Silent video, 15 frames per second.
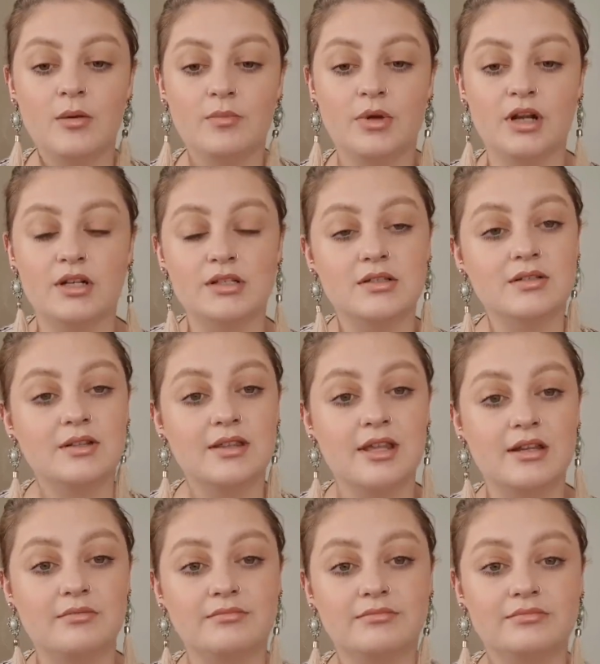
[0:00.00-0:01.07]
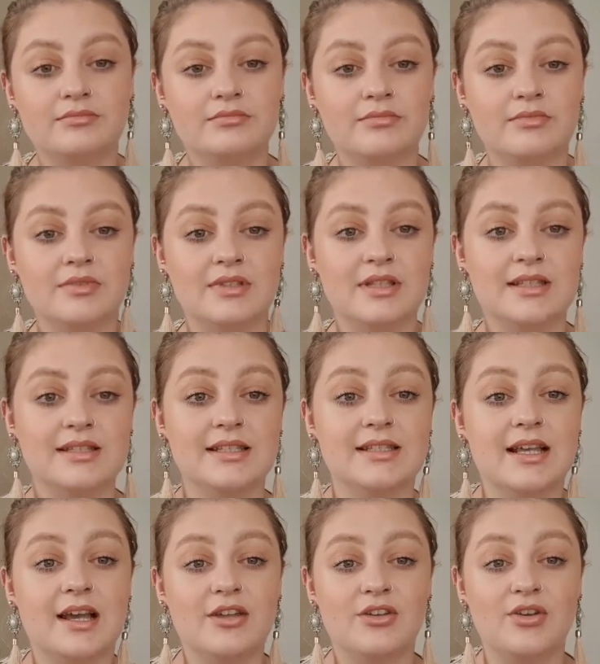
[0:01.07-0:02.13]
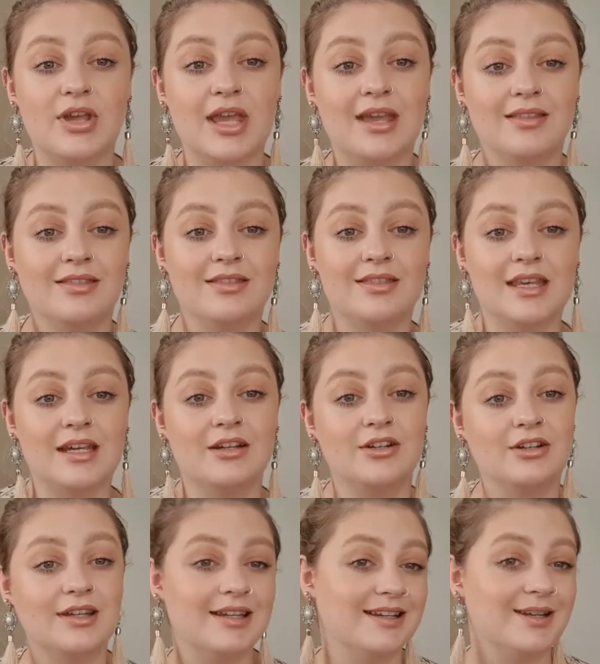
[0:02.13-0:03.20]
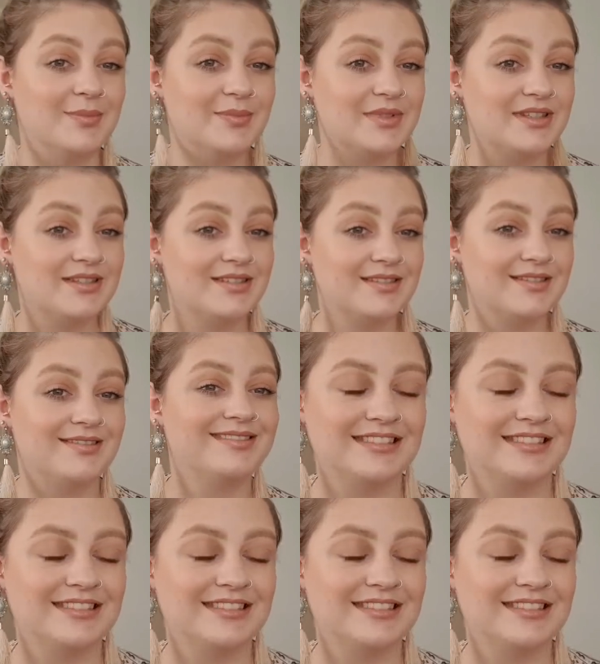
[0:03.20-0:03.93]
But until then, this is how you get thicker looking lips.